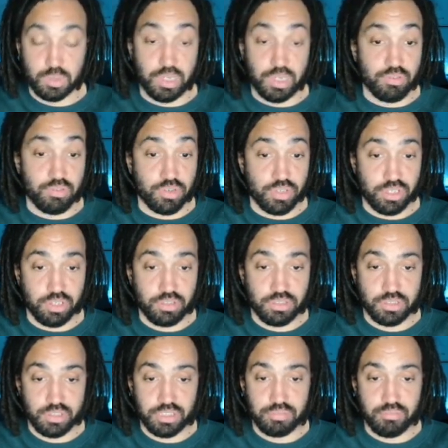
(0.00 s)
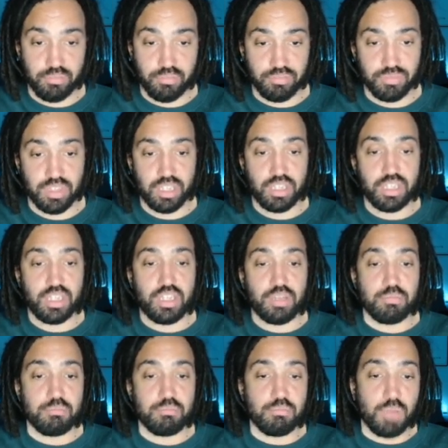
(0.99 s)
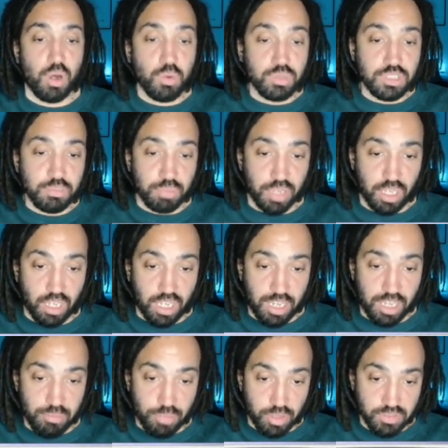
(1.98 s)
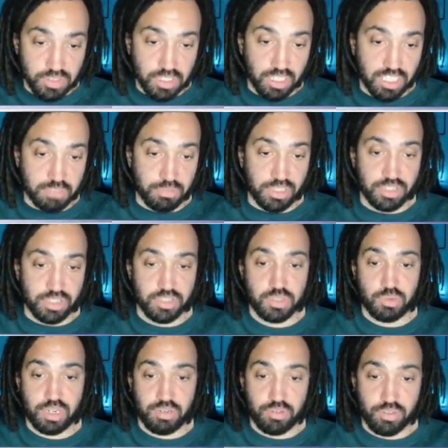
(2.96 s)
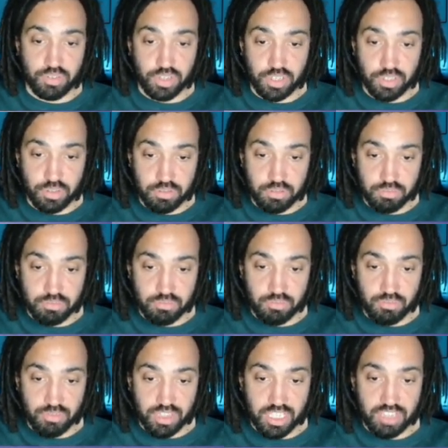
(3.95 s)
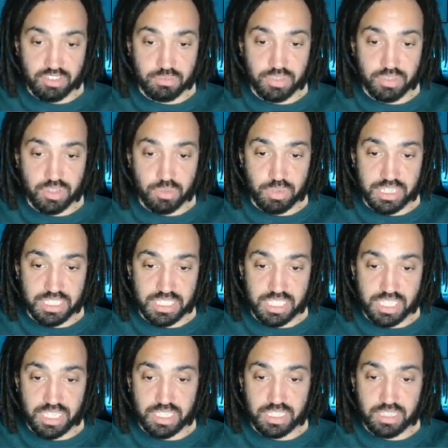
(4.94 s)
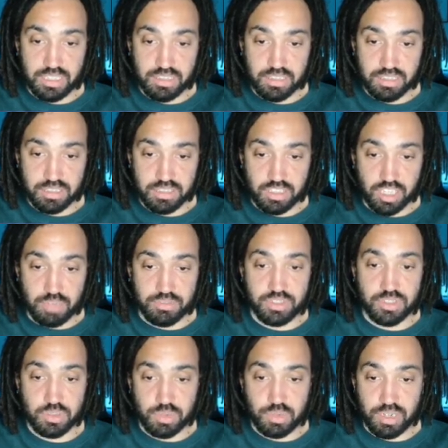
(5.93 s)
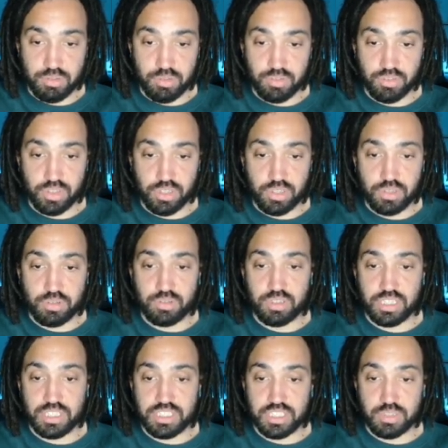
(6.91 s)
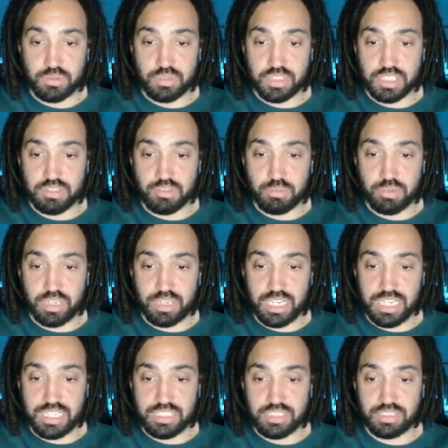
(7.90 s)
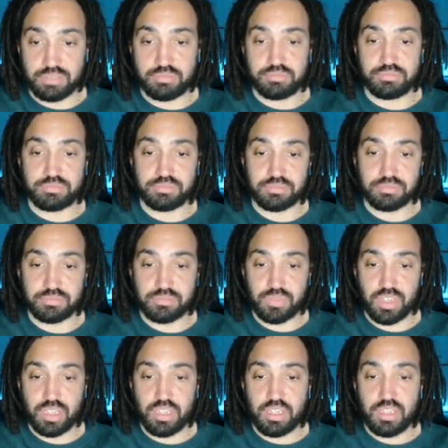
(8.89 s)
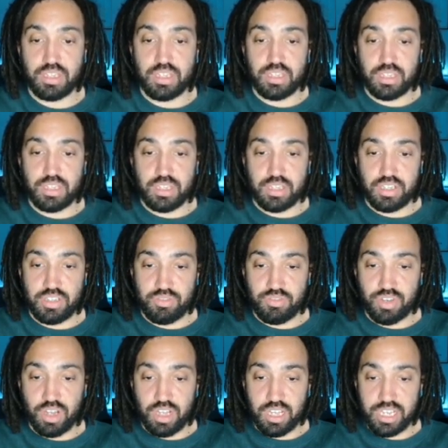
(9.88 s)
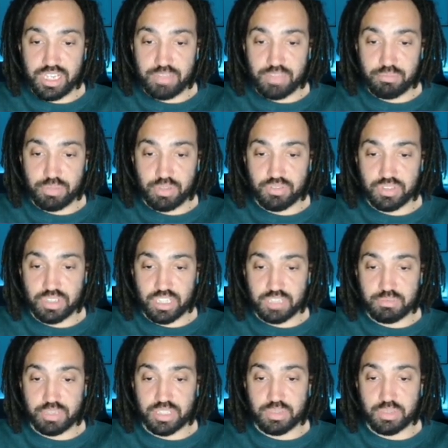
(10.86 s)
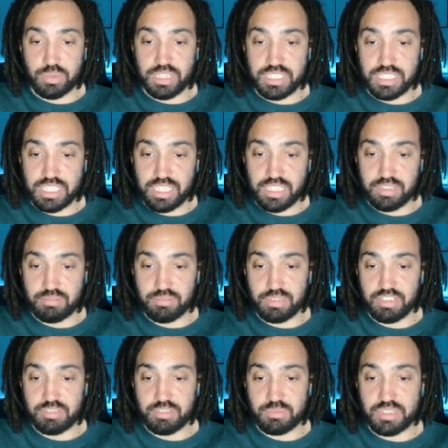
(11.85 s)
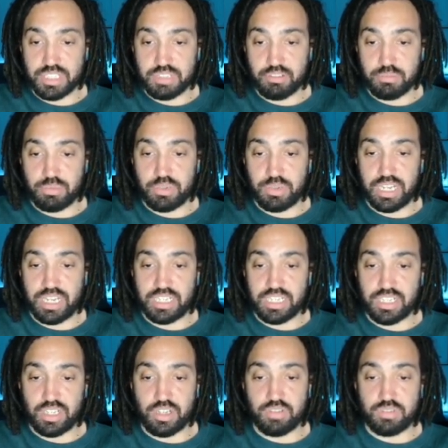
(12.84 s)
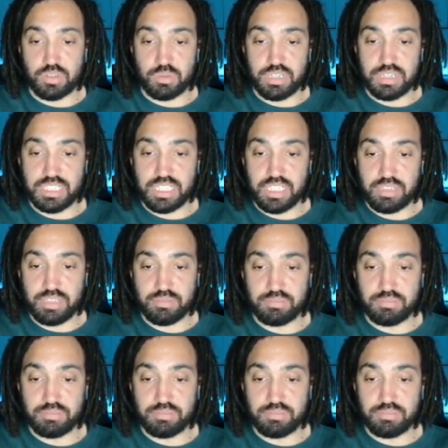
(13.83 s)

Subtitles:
root q, multiply both sides by the square root of q, gives me 20 times the square root of q is equal to 0.8. Divide both sides by 20, gives me 0.8 over 20.